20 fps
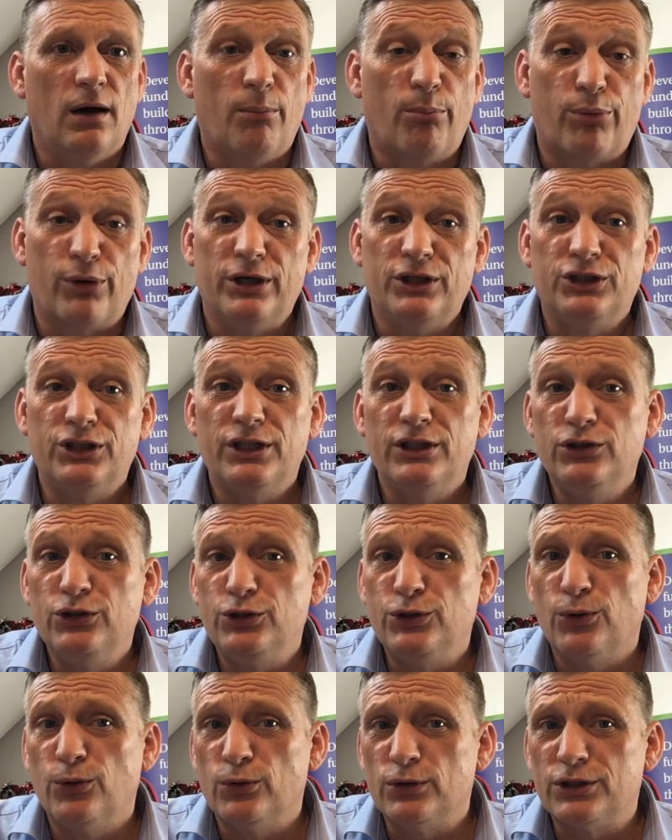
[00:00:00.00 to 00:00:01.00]
bridging,
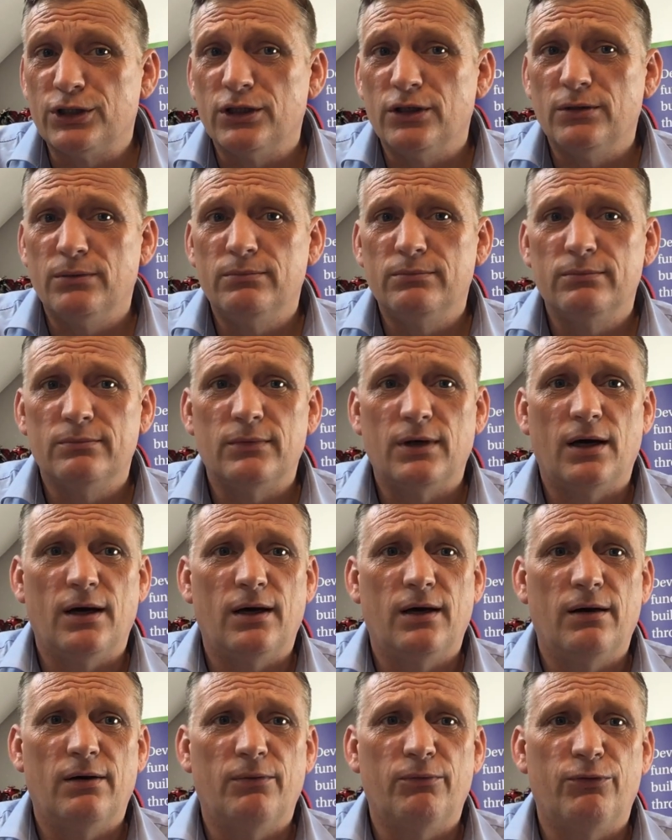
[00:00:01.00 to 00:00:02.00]
short-term
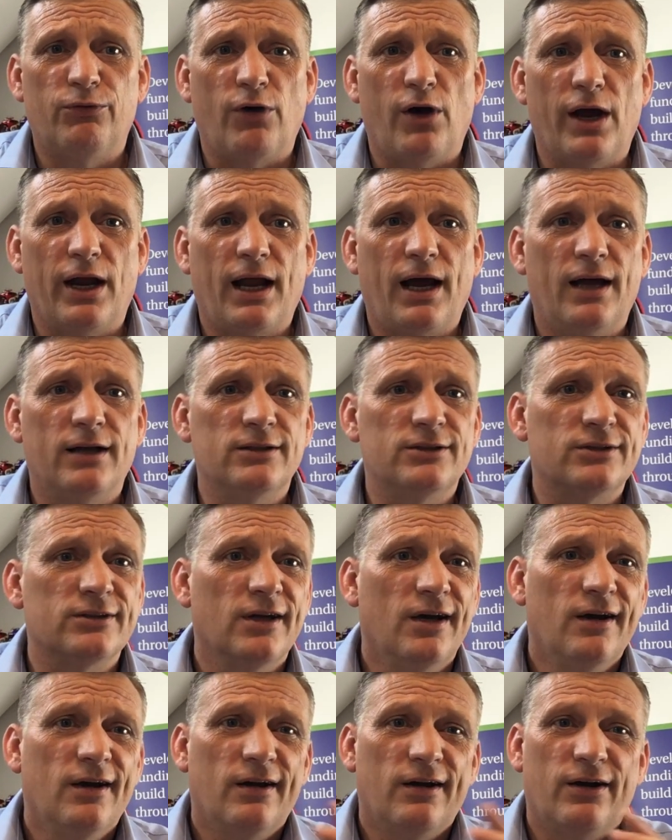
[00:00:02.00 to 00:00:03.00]
finance.
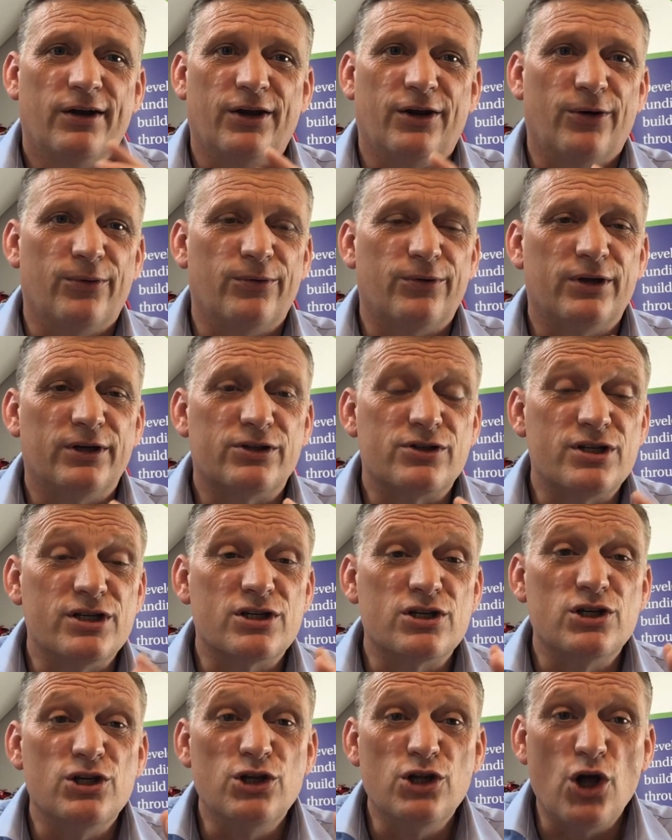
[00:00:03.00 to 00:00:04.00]
You know, there's
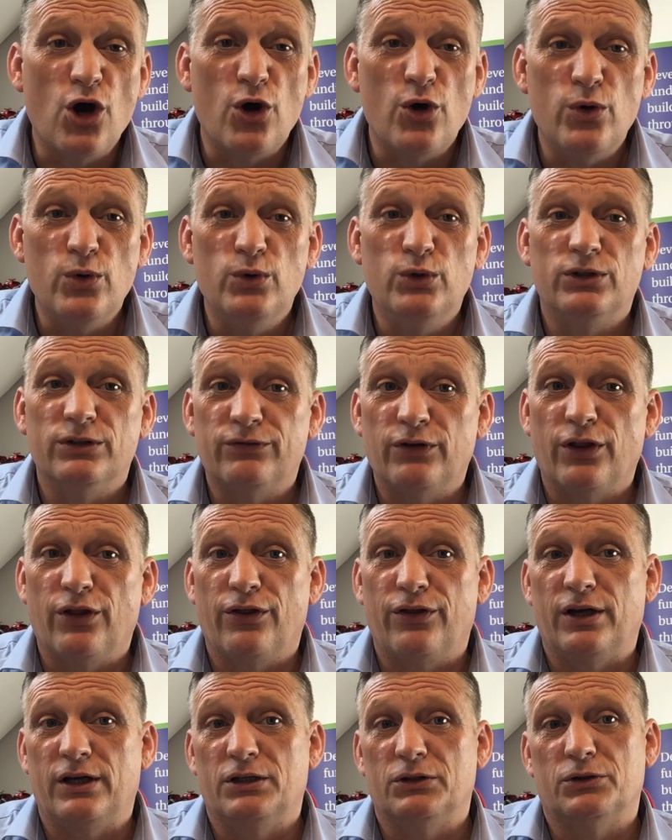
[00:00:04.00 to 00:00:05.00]
loads of other
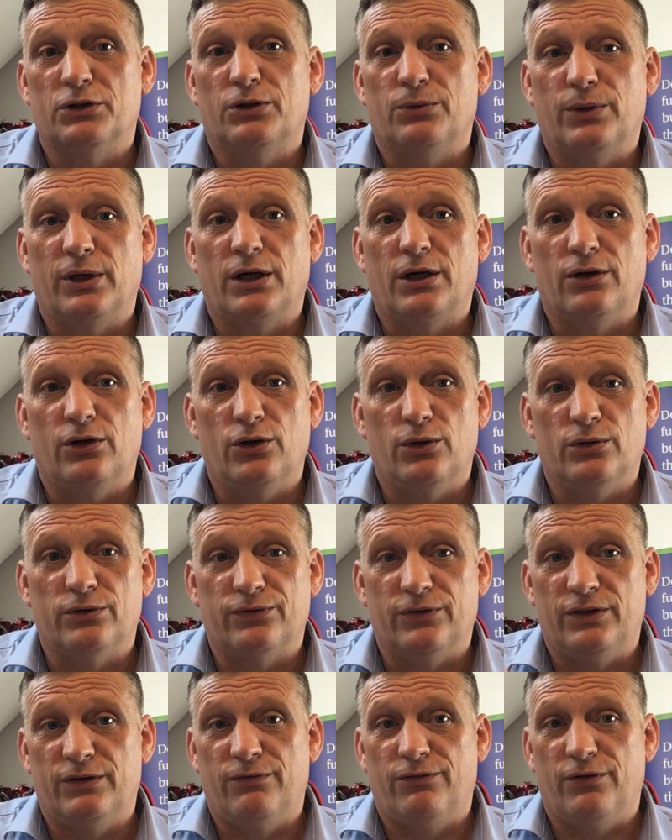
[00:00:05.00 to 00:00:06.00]
things that we can use
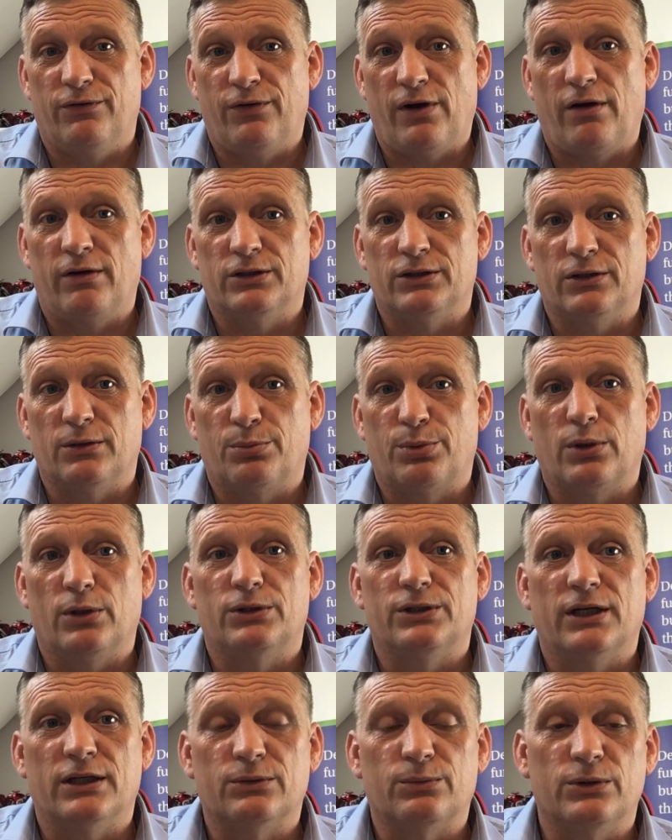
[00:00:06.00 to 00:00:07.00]
for various other
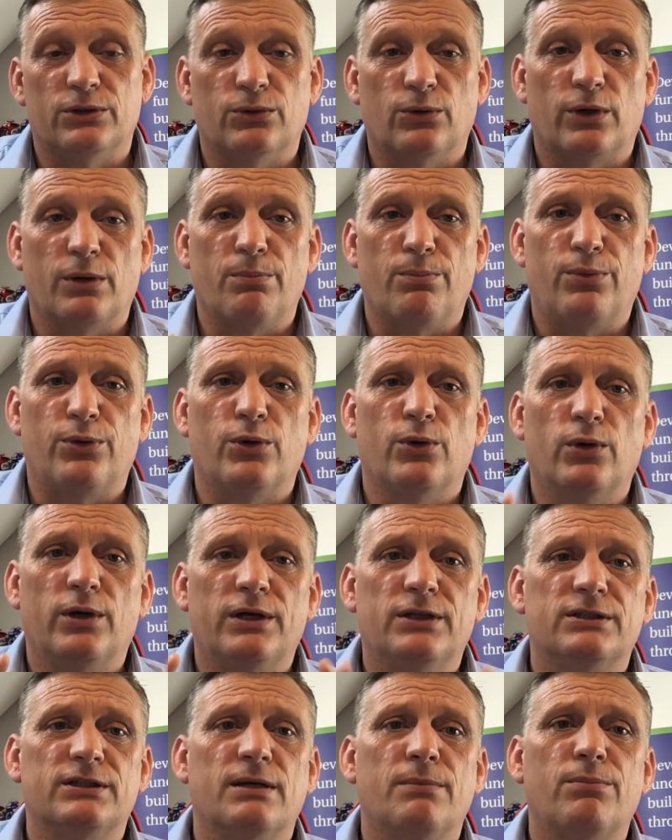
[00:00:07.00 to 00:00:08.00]
projects. We're talking purely
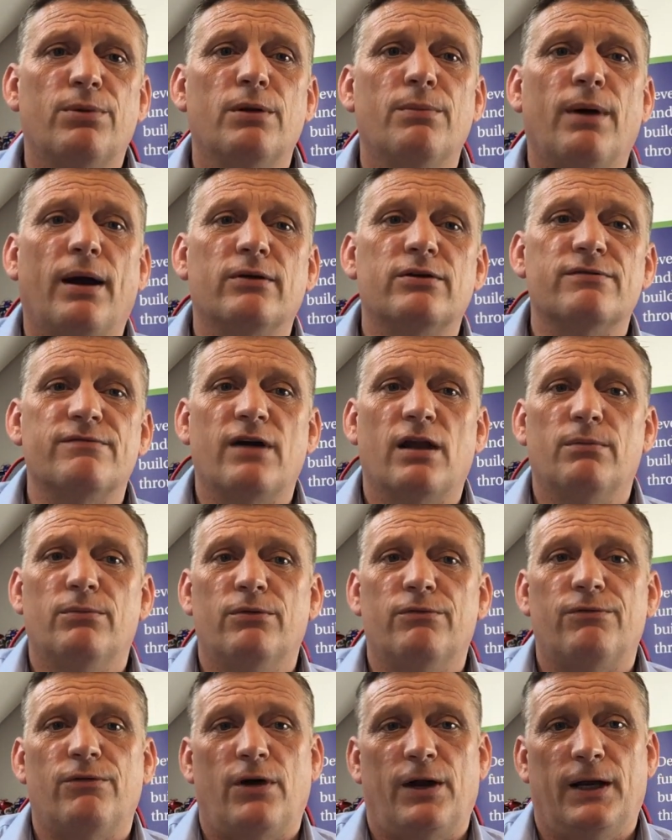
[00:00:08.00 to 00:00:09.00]
and simply about
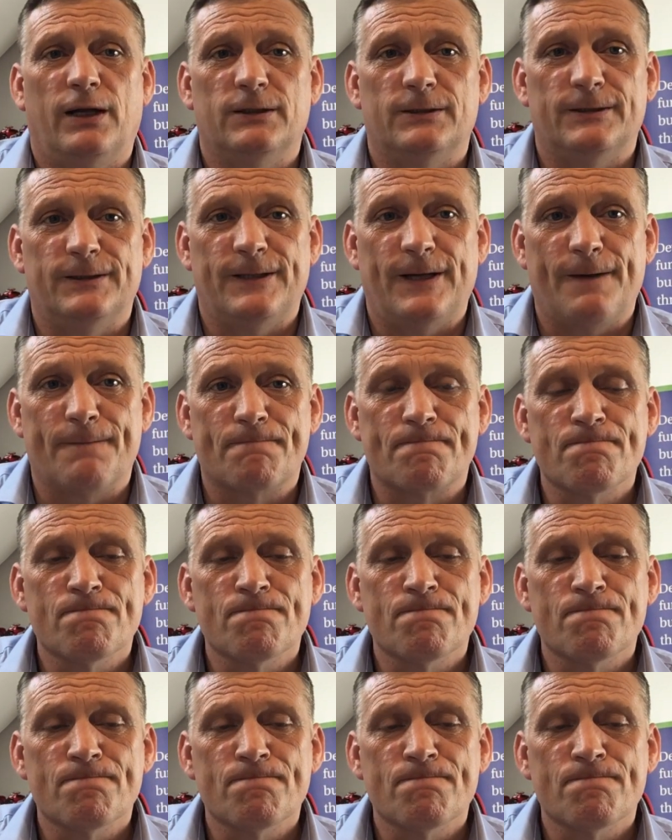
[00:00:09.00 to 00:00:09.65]
development finance today.